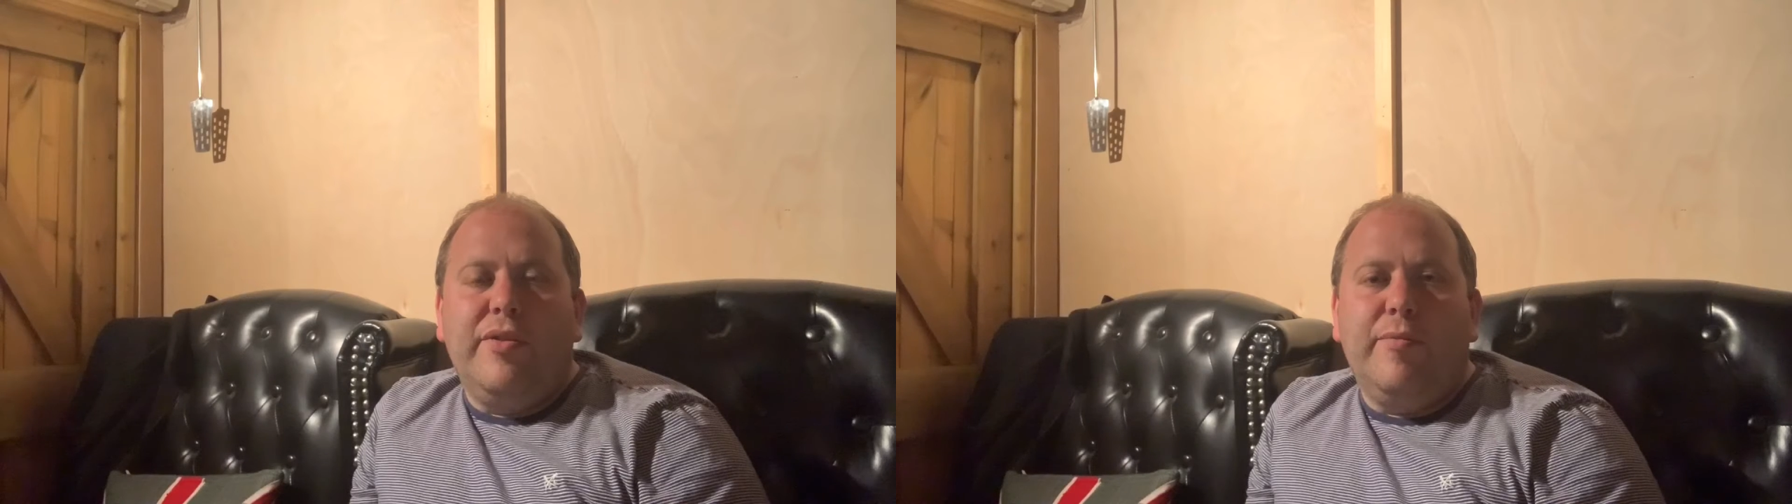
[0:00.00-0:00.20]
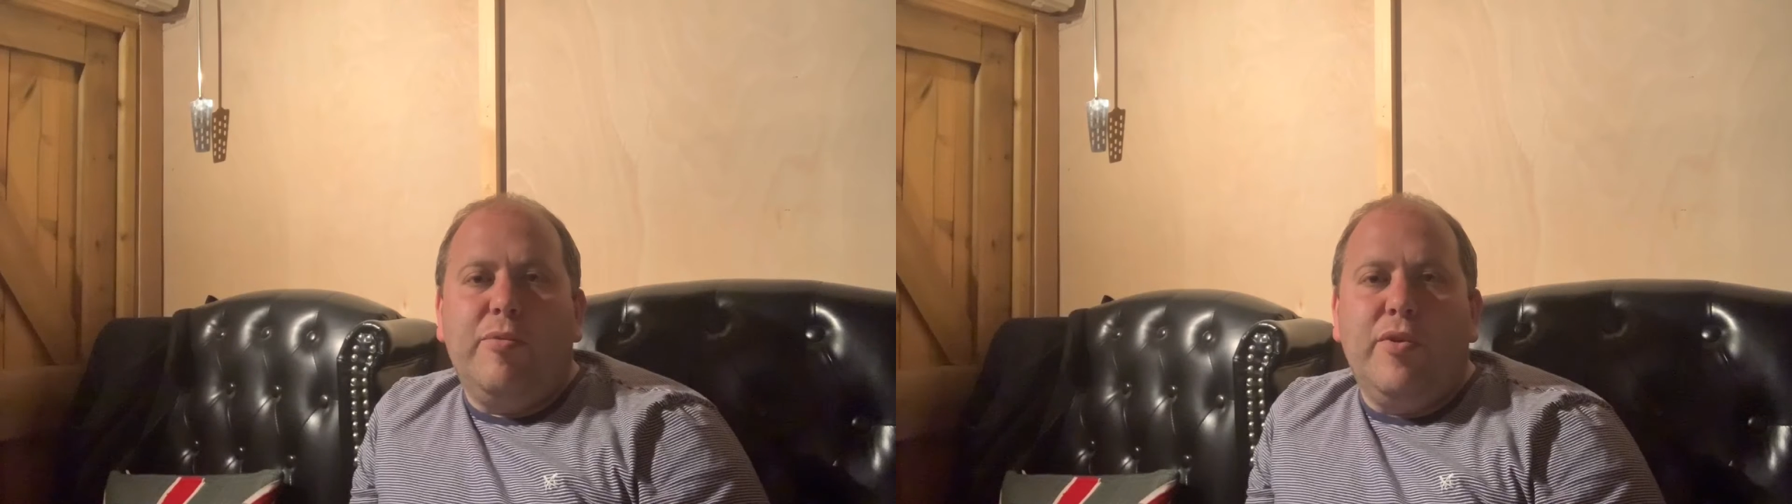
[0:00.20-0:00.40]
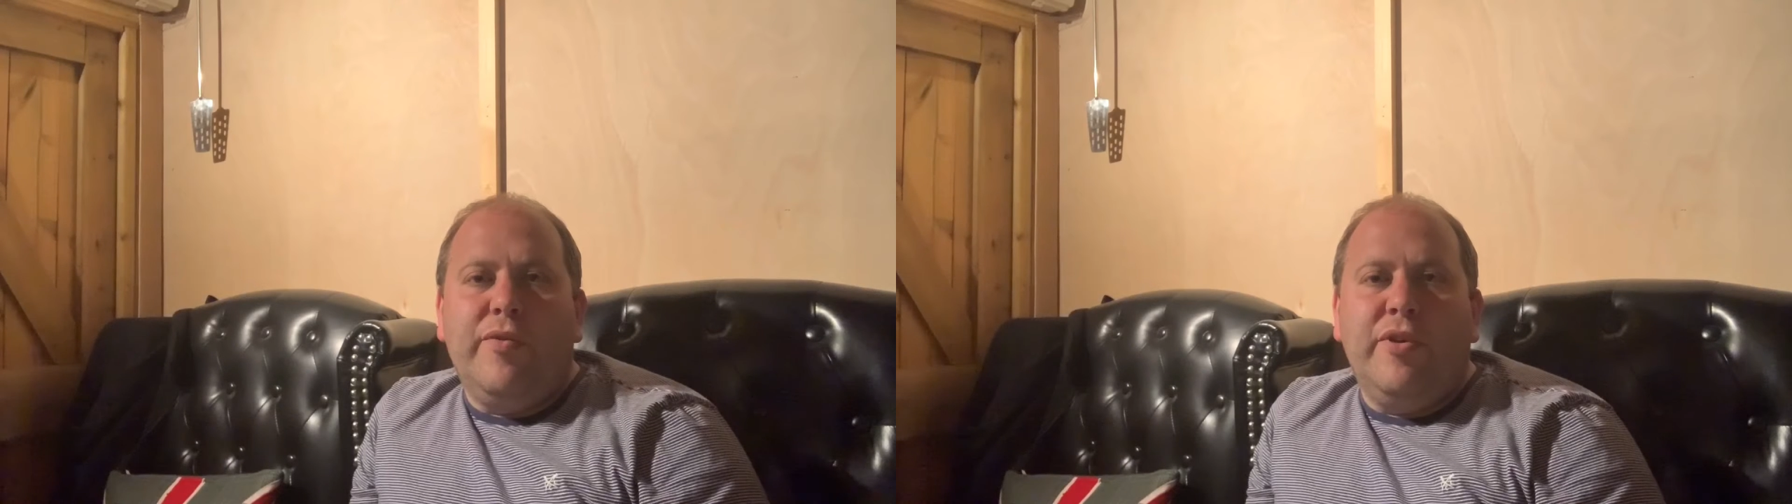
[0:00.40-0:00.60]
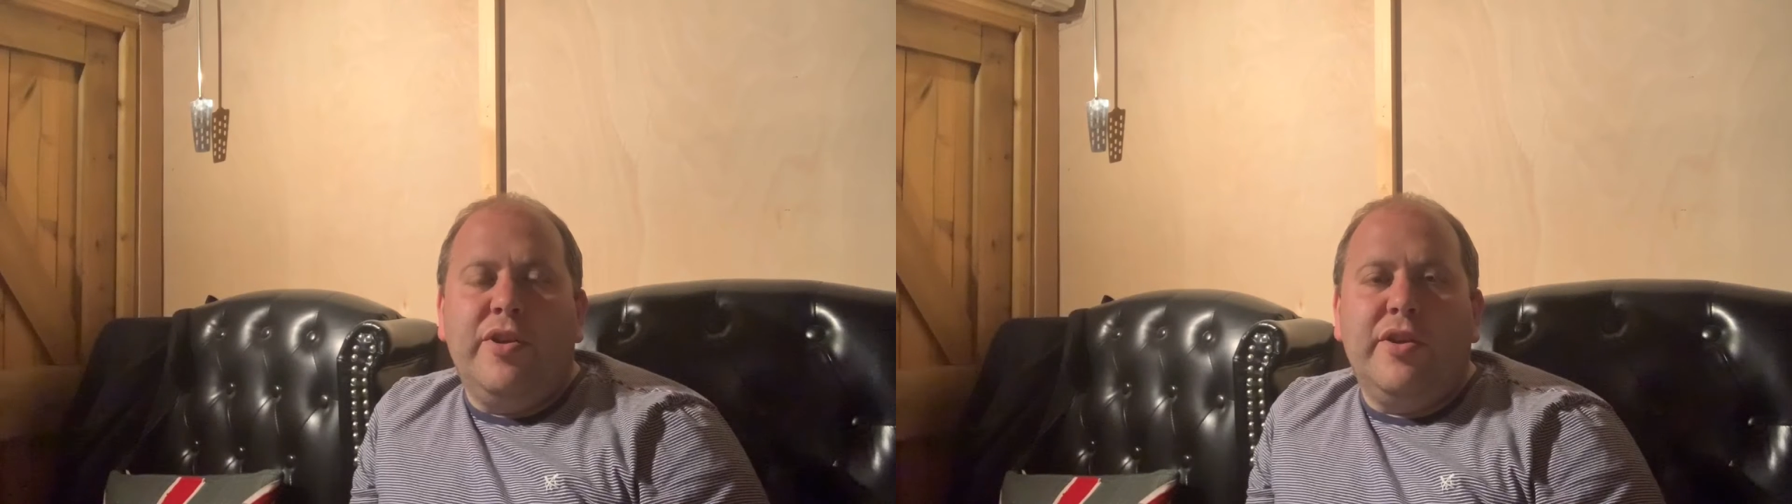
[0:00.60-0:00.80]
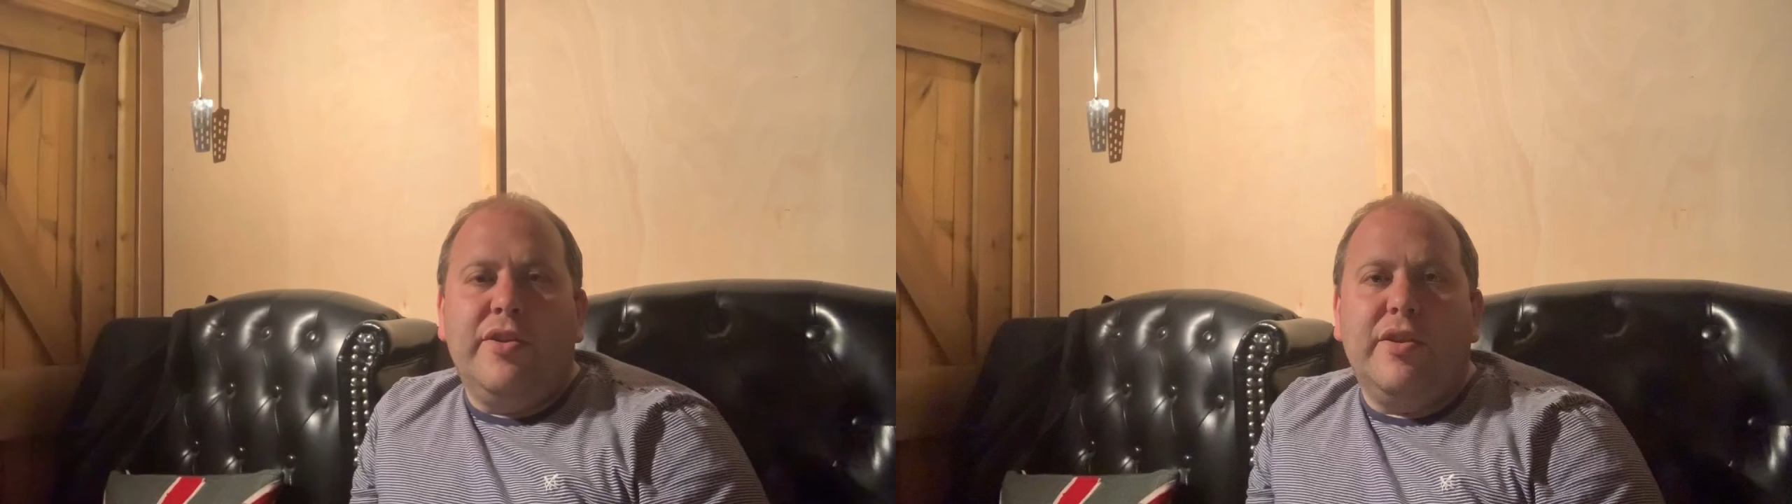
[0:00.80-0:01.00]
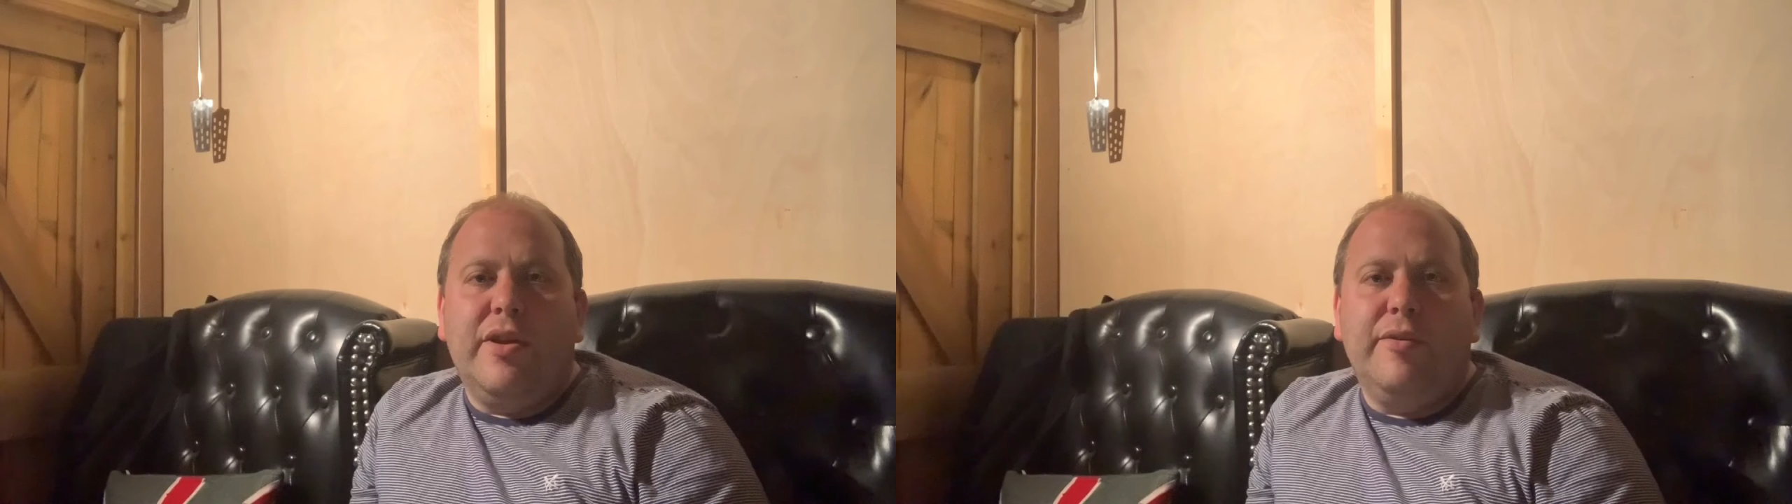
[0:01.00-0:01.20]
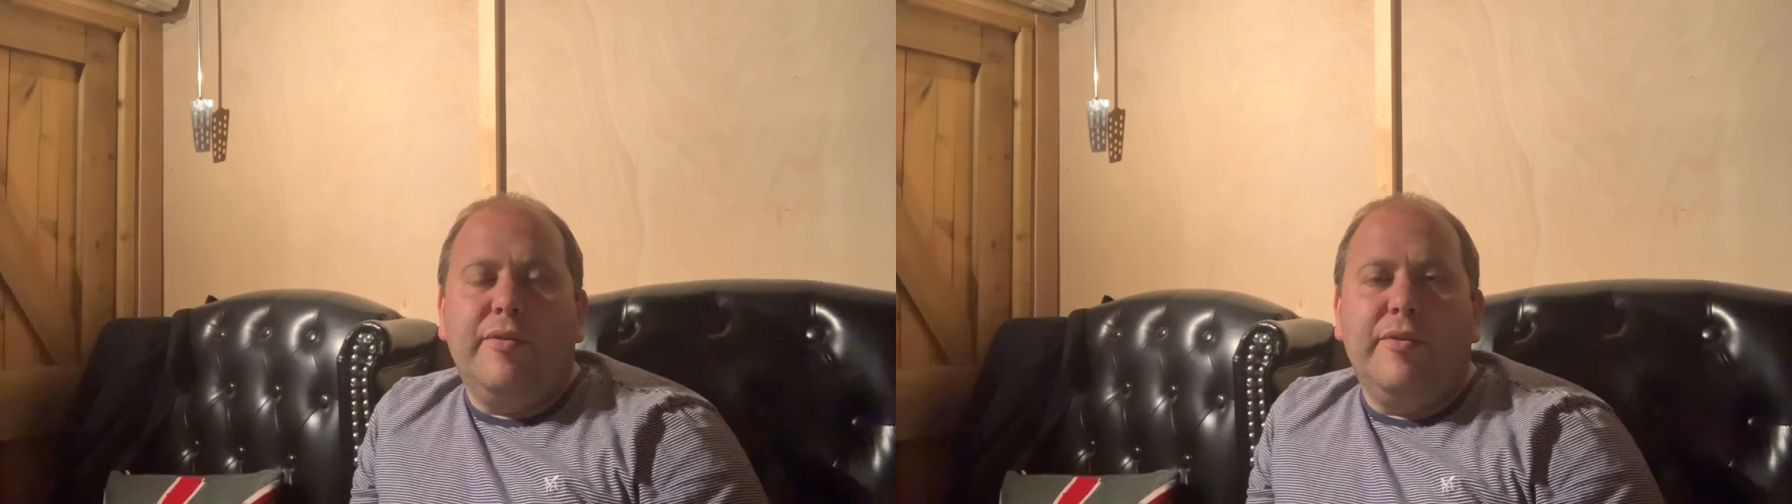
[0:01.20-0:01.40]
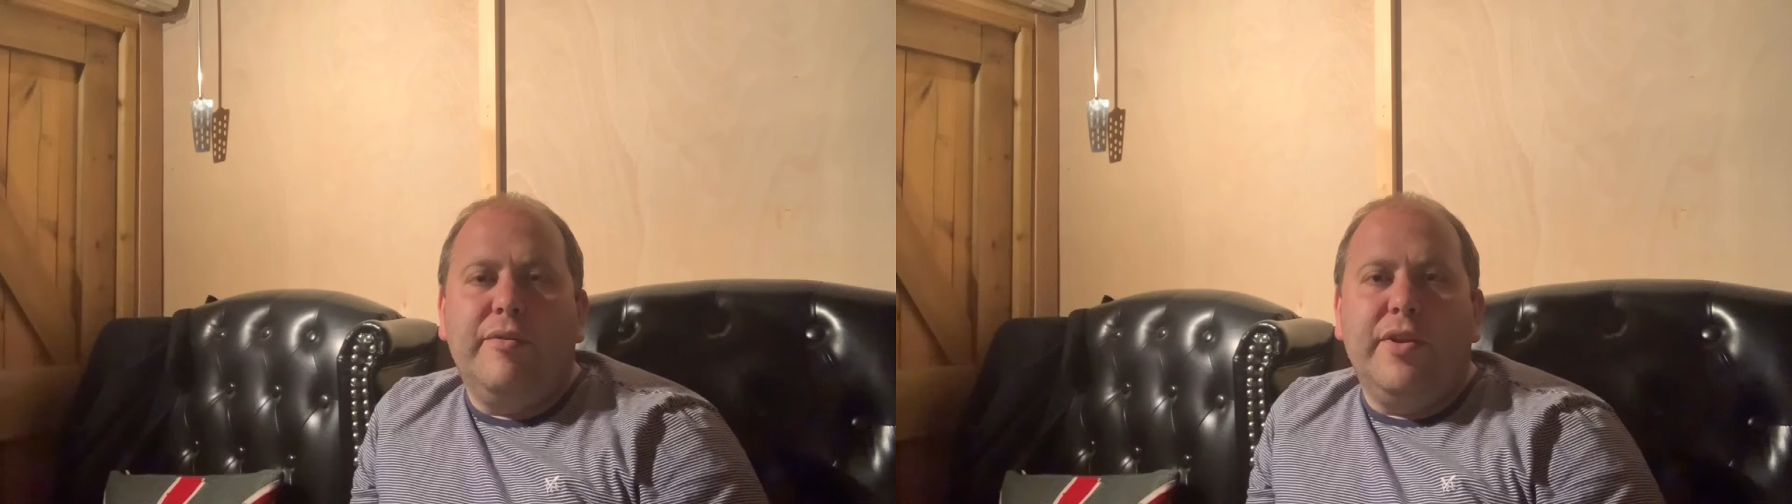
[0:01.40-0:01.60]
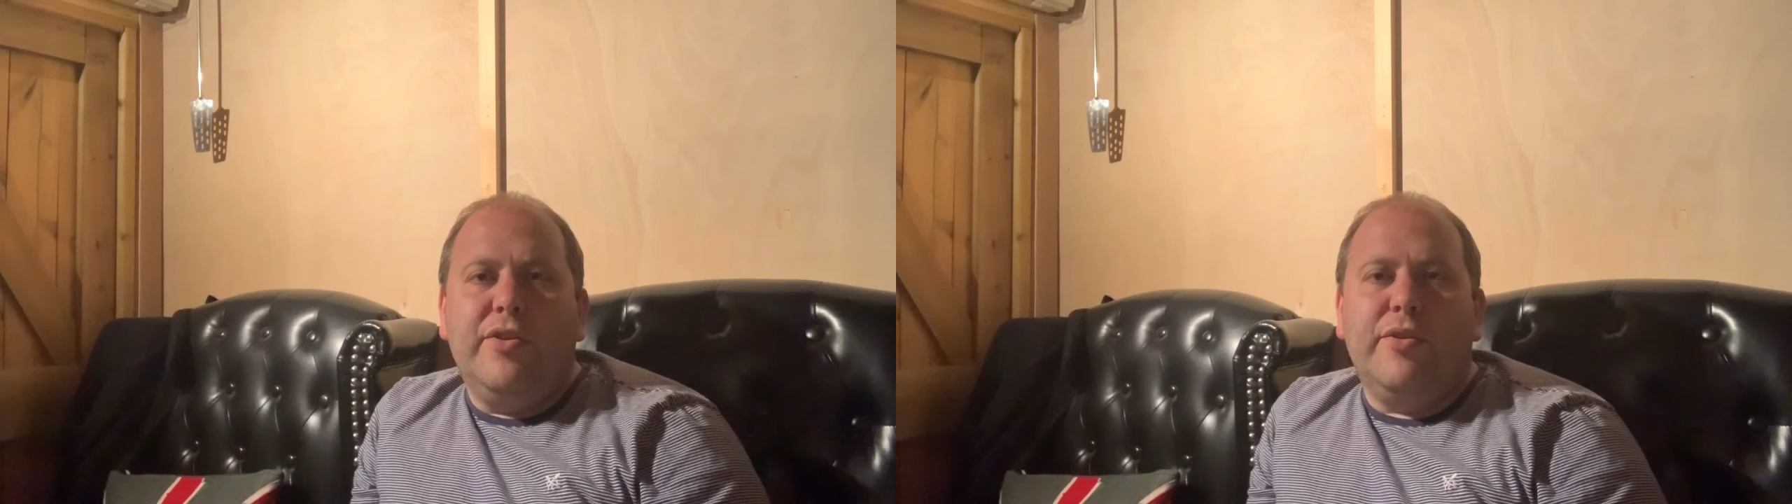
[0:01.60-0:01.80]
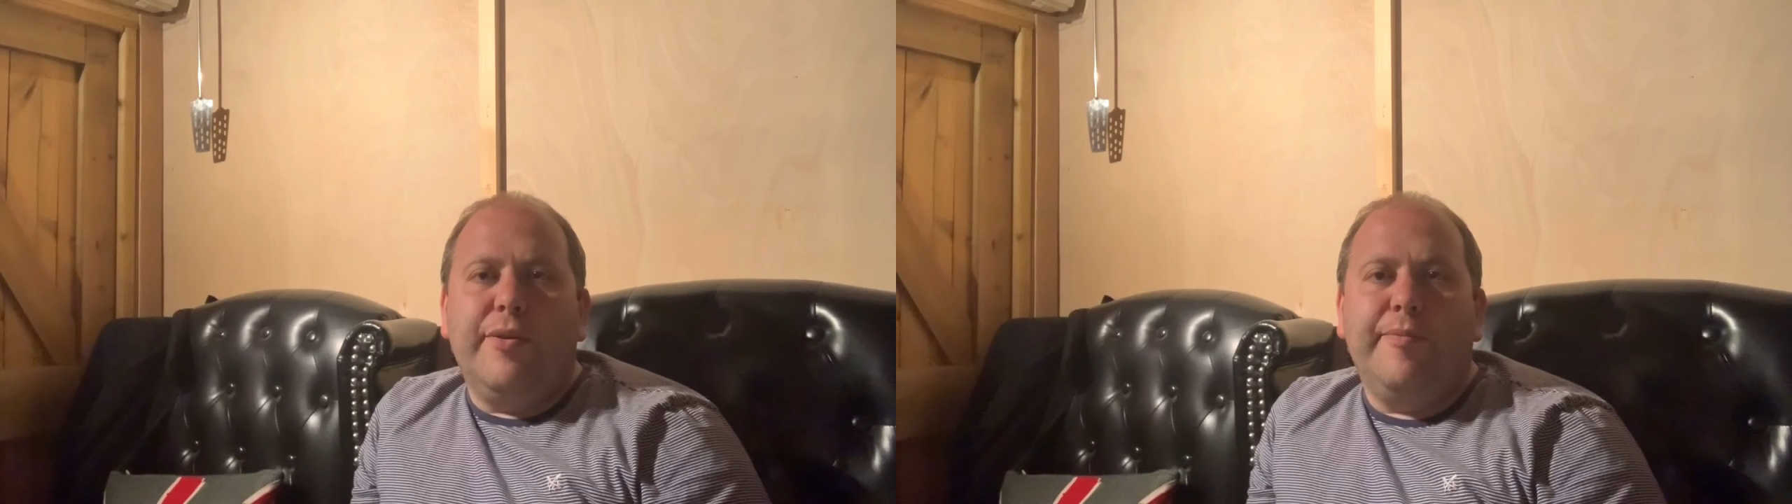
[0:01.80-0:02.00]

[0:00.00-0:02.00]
of brew footage, so enjoy.